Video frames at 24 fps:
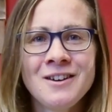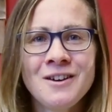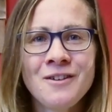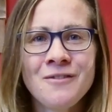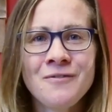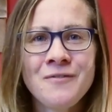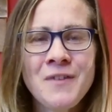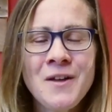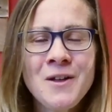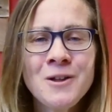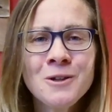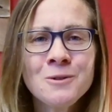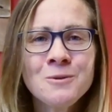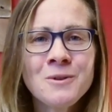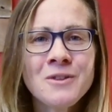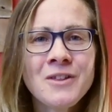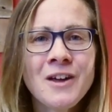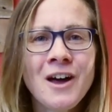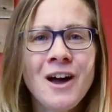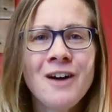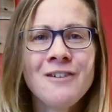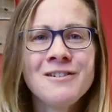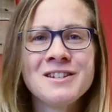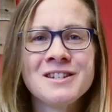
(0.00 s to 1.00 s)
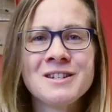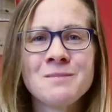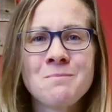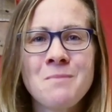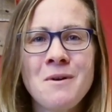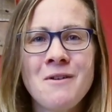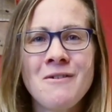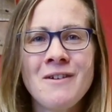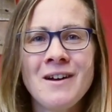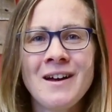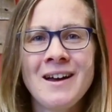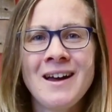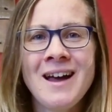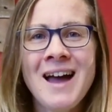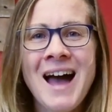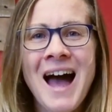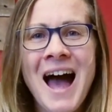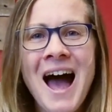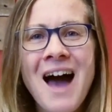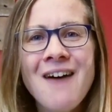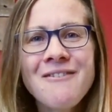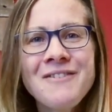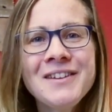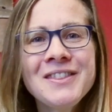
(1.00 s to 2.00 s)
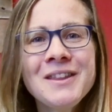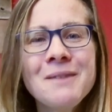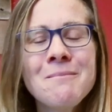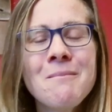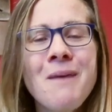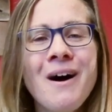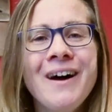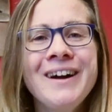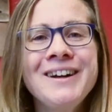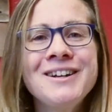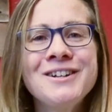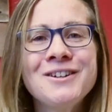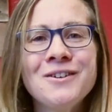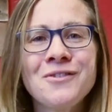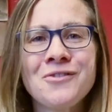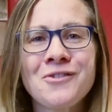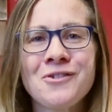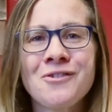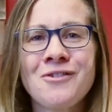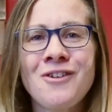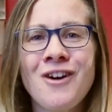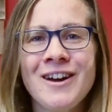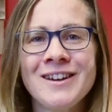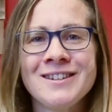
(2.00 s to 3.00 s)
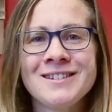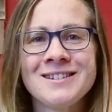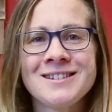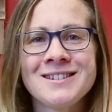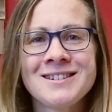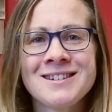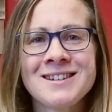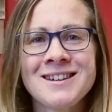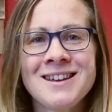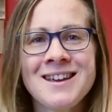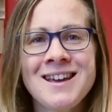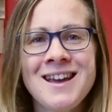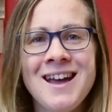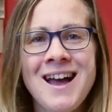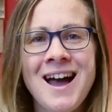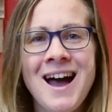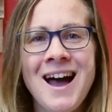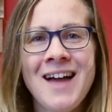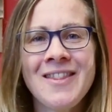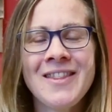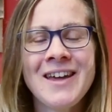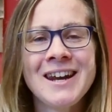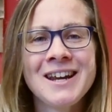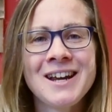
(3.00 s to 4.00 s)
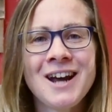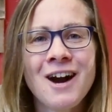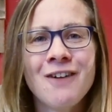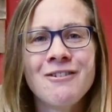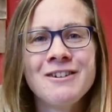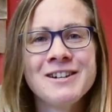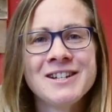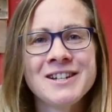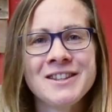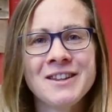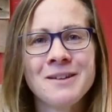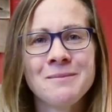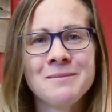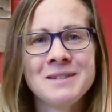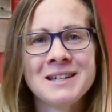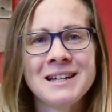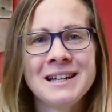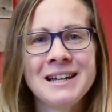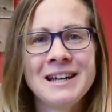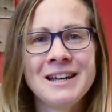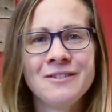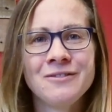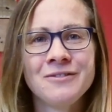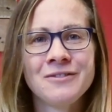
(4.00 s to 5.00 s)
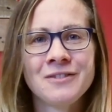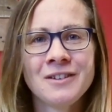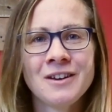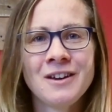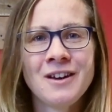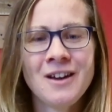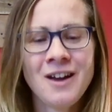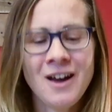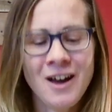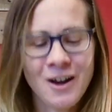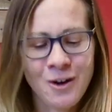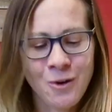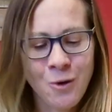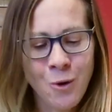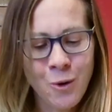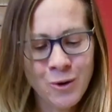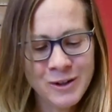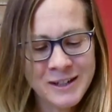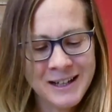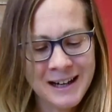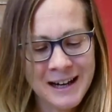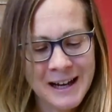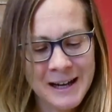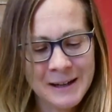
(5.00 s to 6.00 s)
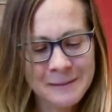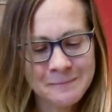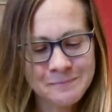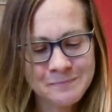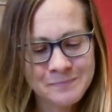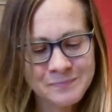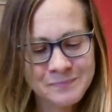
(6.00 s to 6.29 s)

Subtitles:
filled with the Holy Spirit, having the mind of Christ, and then encouraging them to live accordingly.